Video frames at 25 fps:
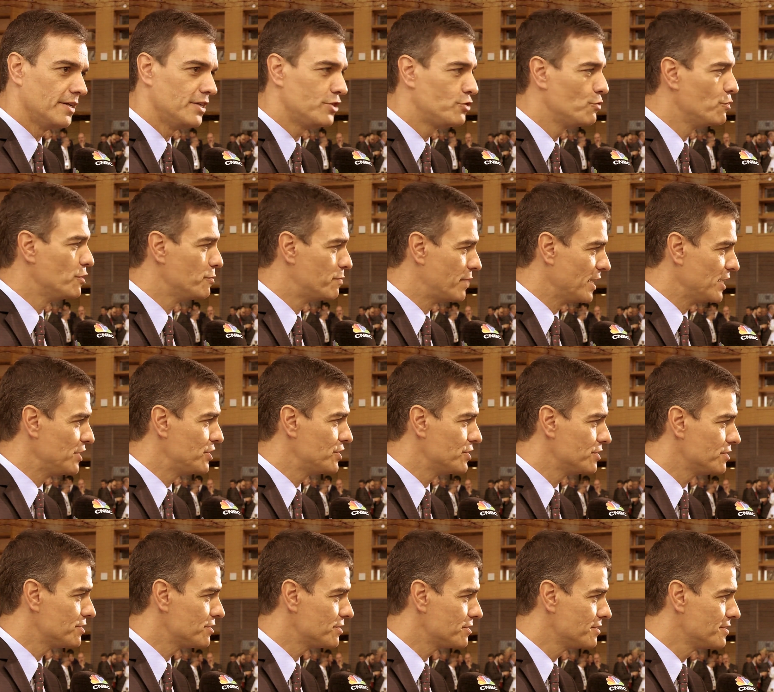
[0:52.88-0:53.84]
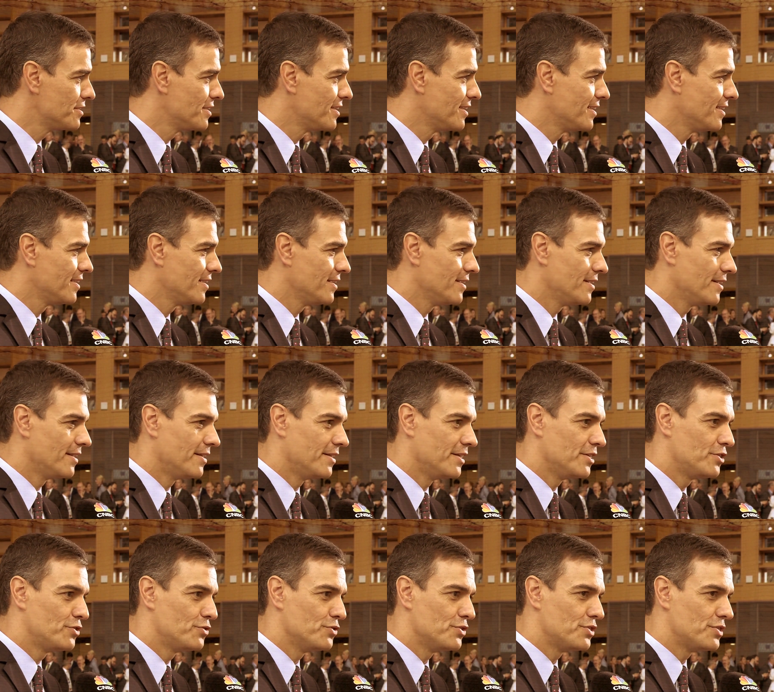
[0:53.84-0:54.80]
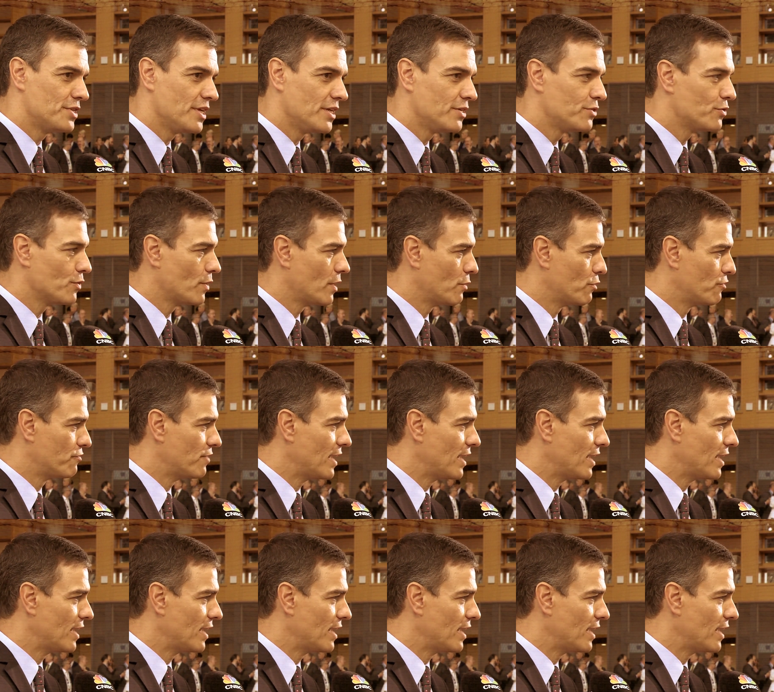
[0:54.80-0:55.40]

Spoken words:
need to be patient. We need to stick to our